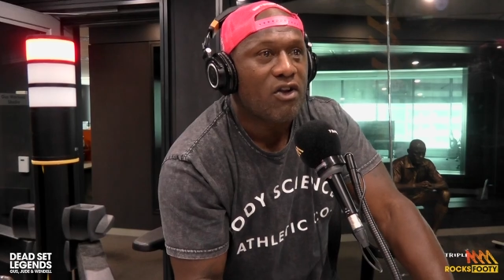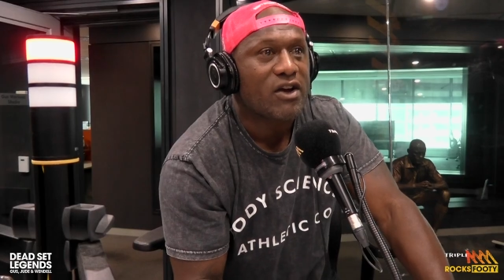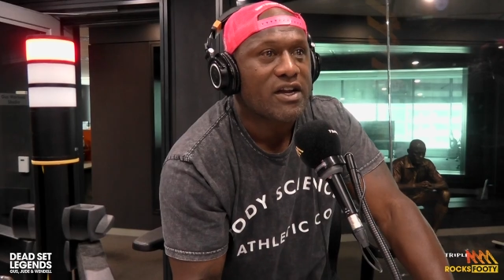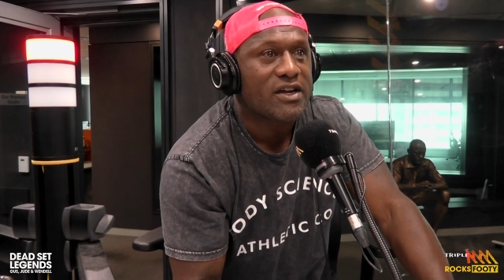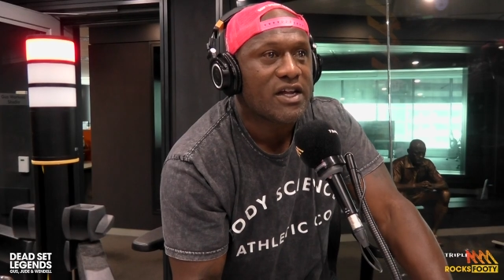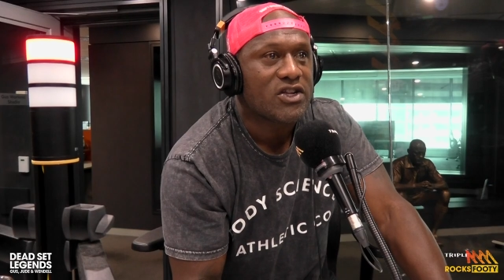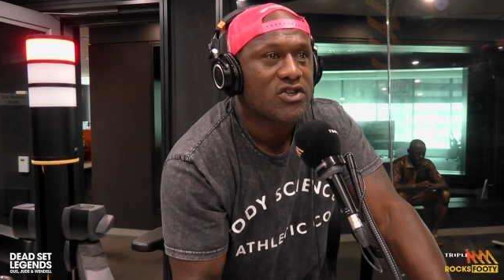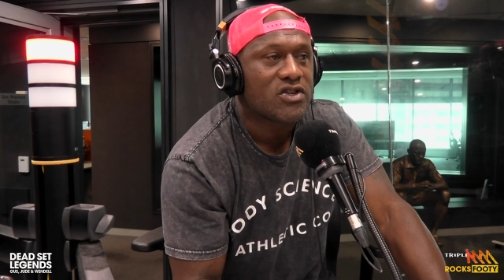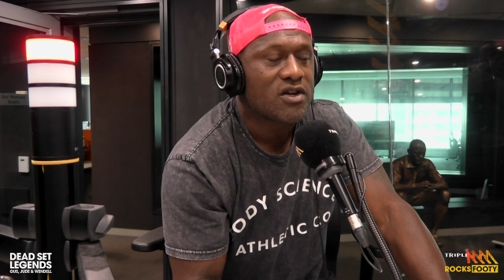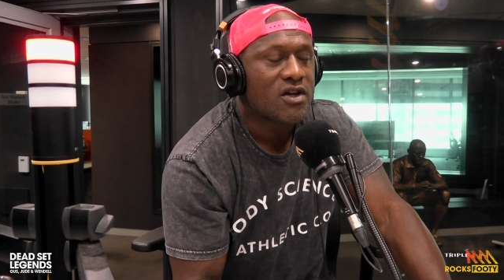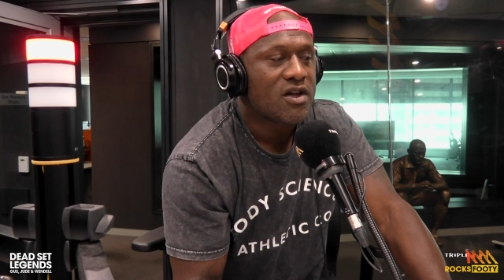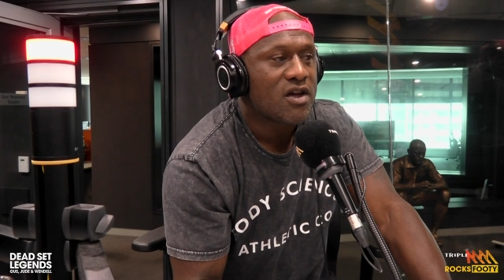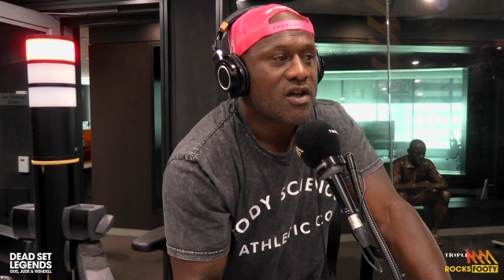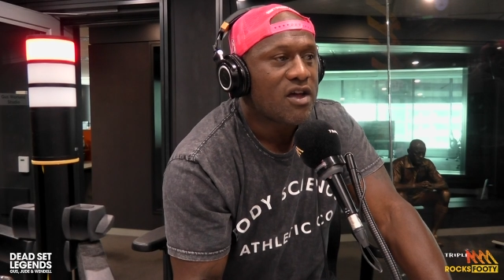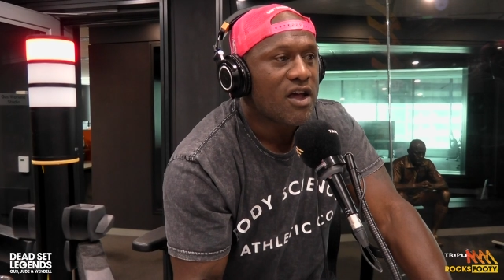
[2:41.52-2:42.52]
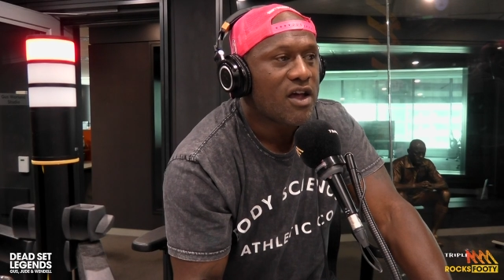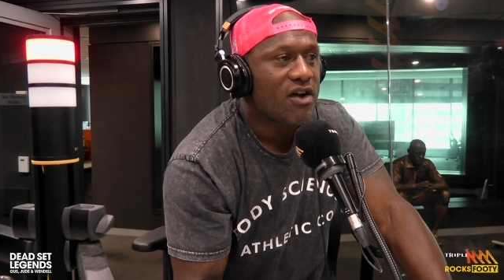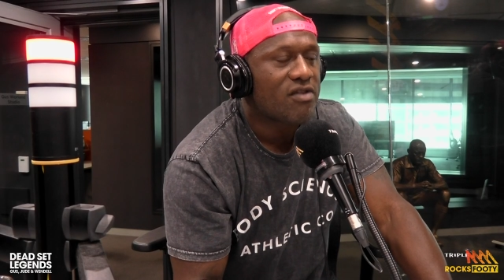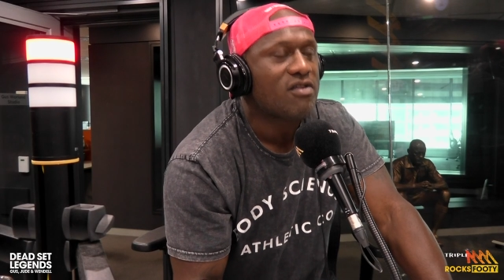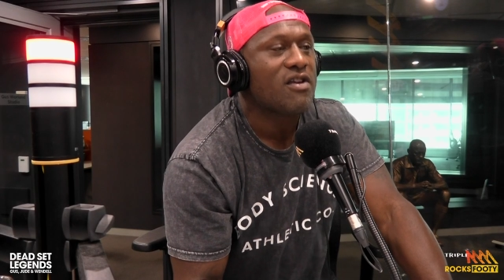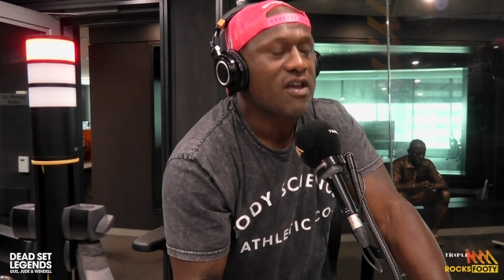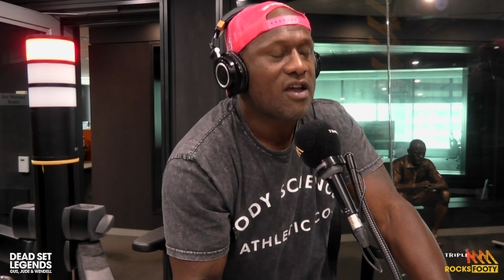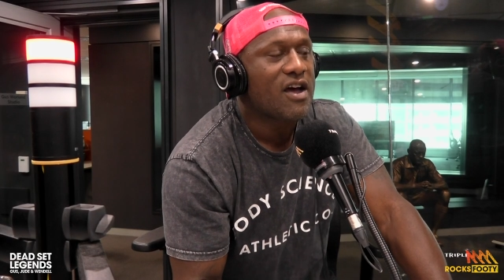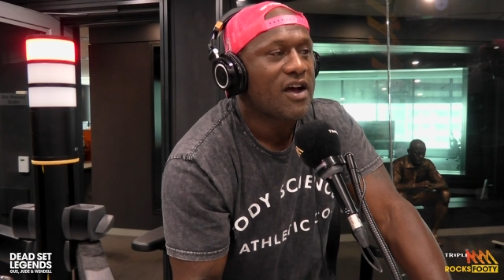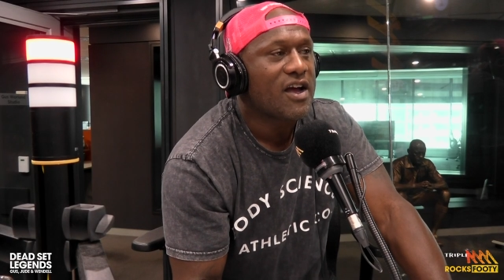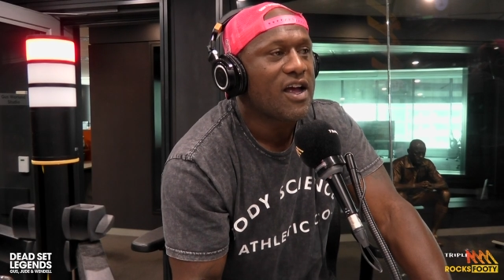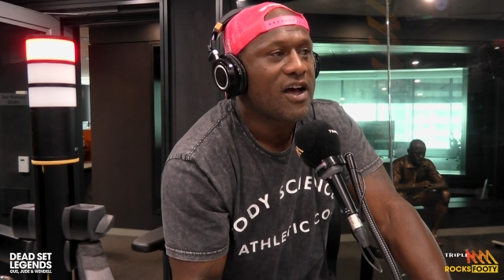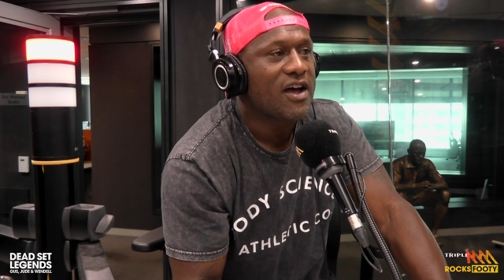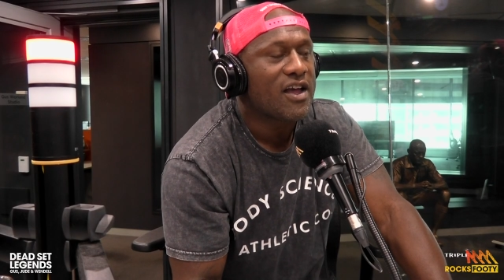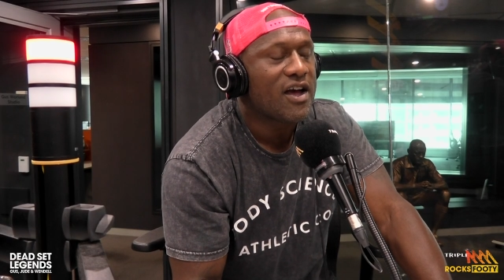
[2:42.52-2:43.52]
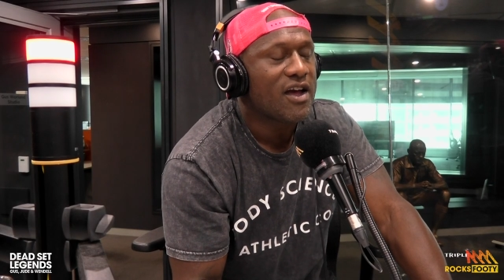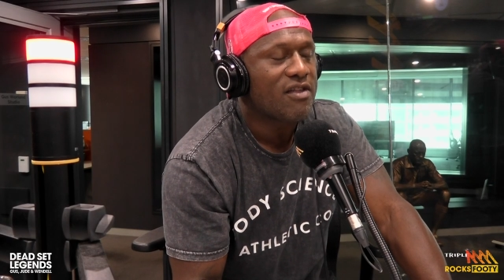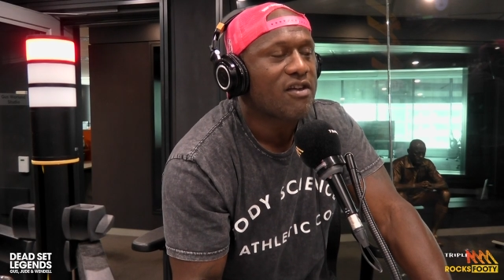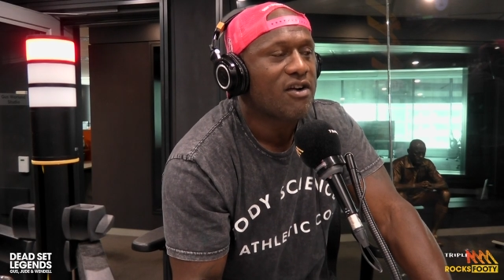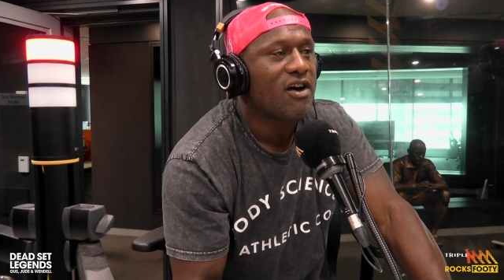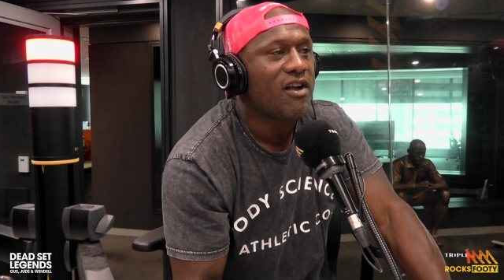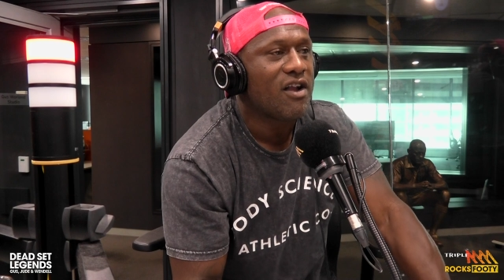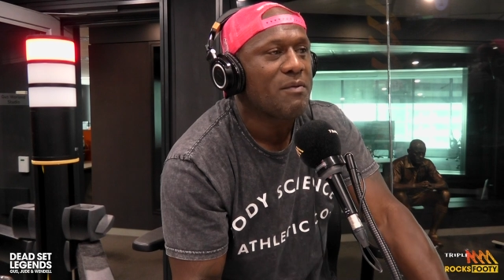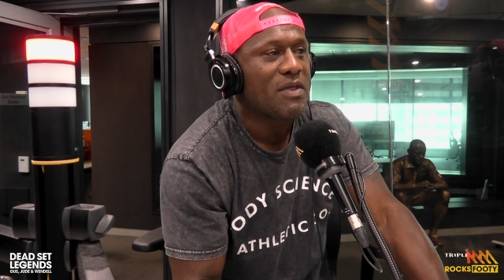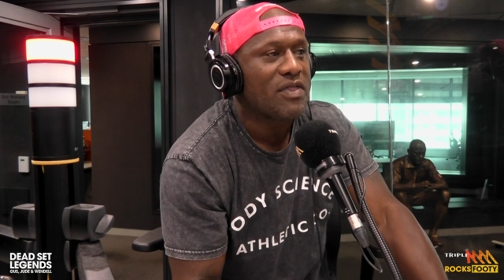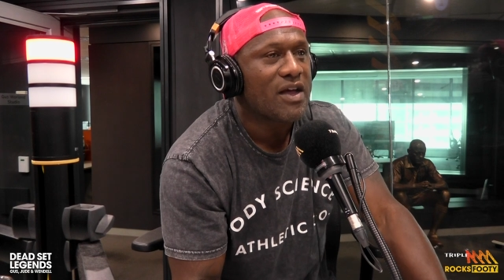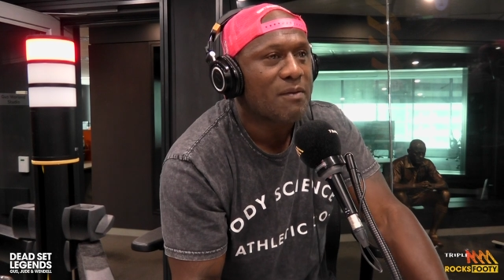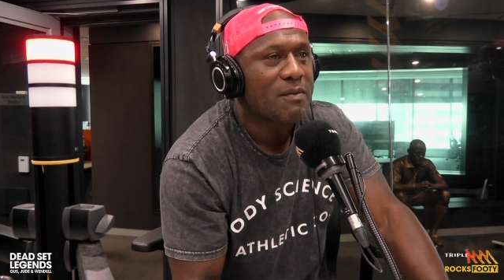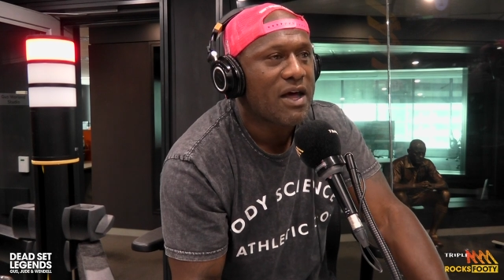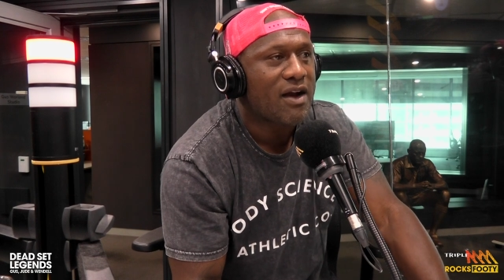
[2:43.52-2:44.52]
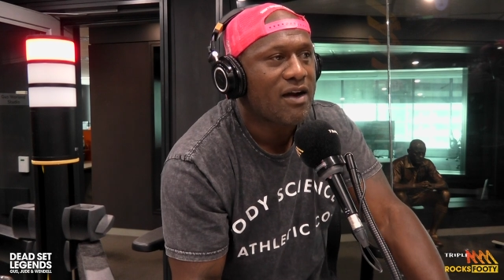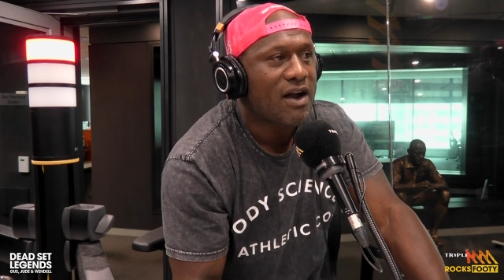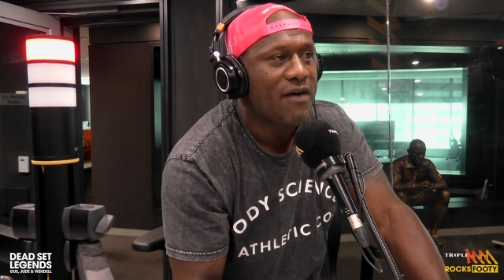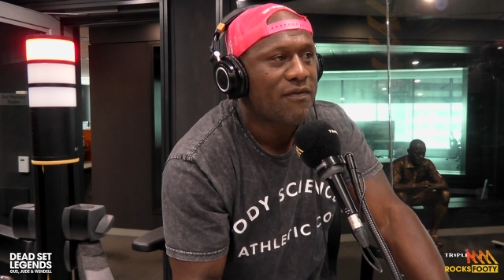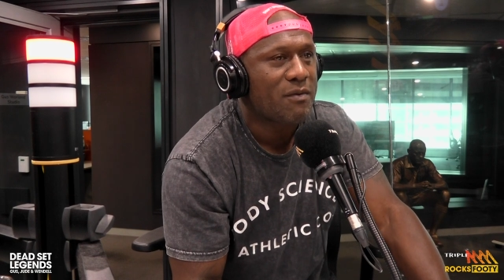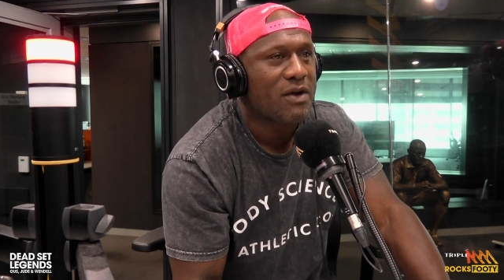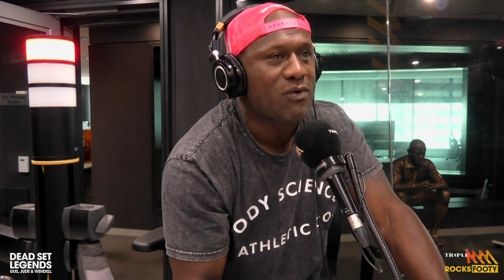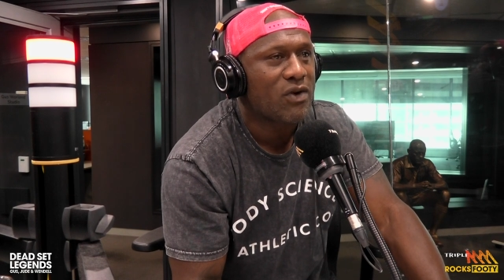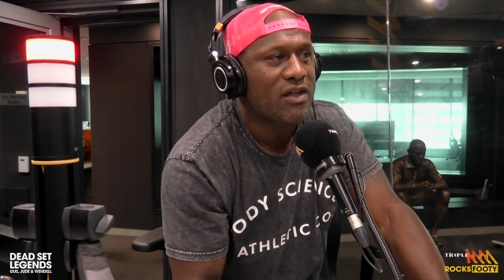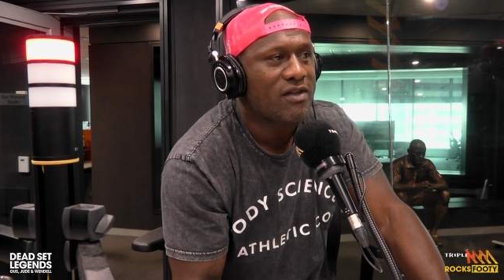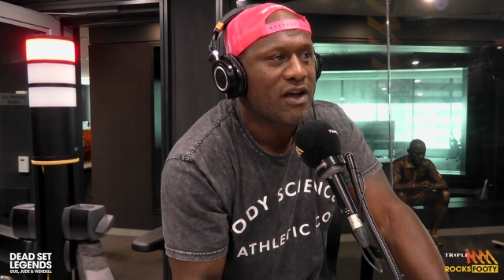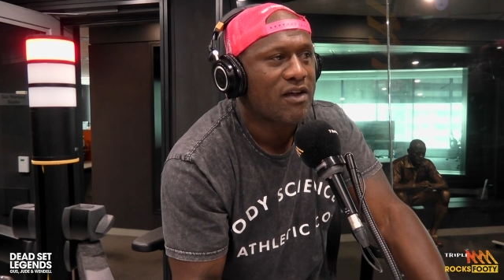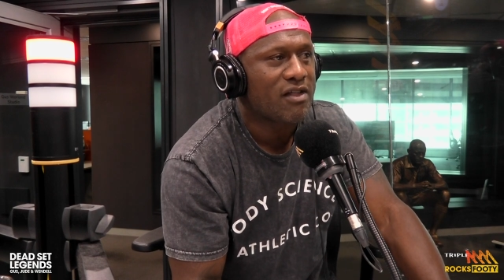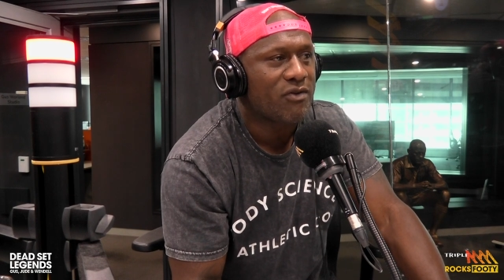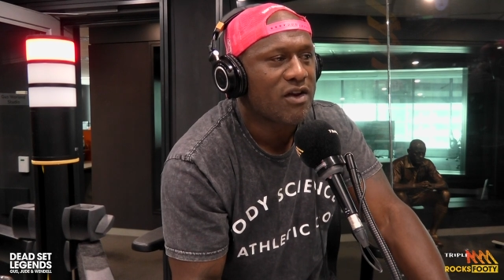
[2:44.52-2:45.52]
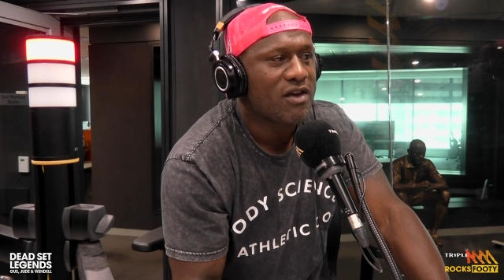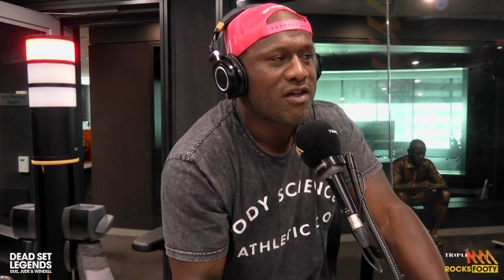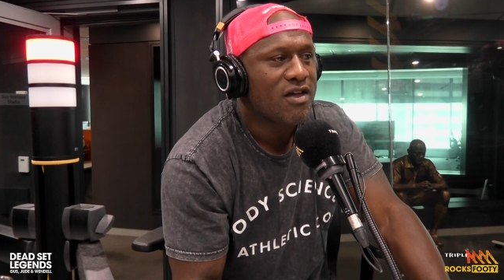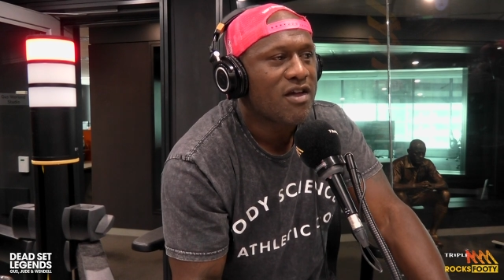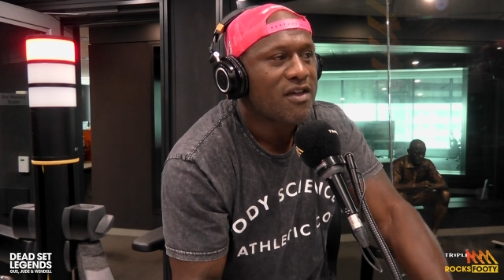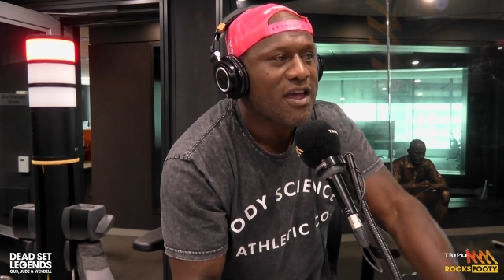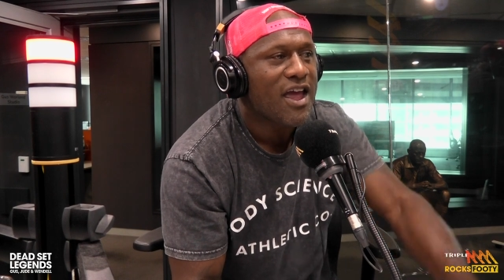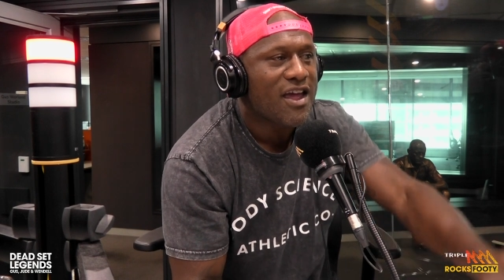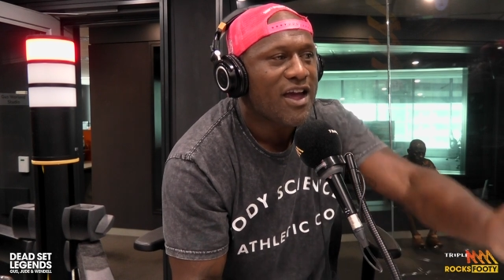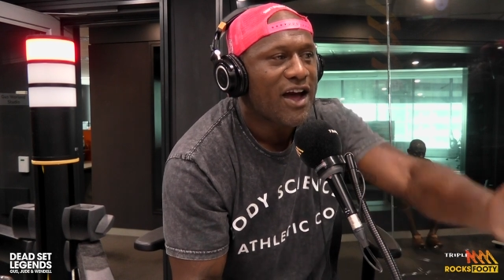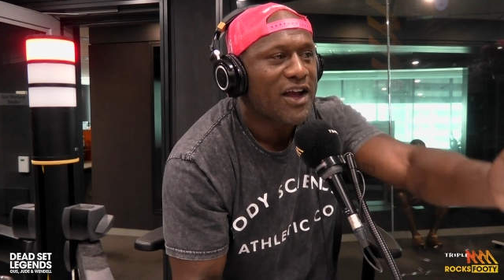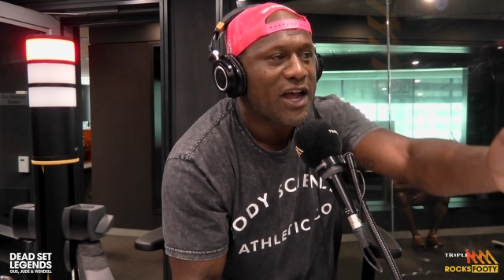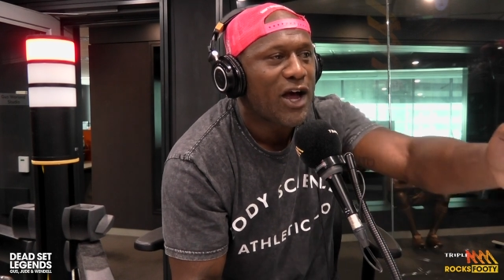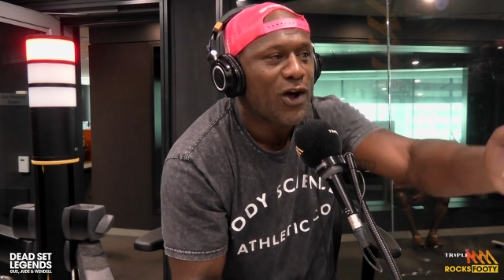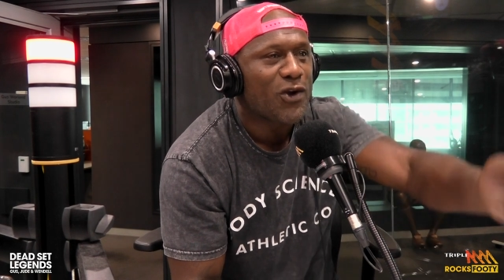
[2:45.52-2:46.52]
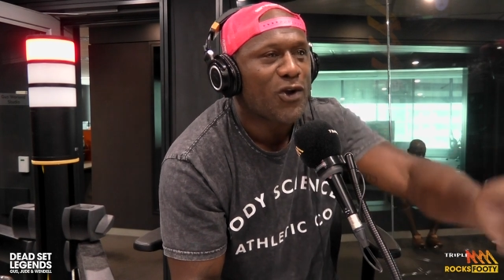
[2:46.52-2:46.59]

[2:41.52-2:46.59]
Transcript: like a didge. And I said, yeah, okay. I said, oh, let me think about it. And after about 20 seconds, I went, yeah, okay, I'll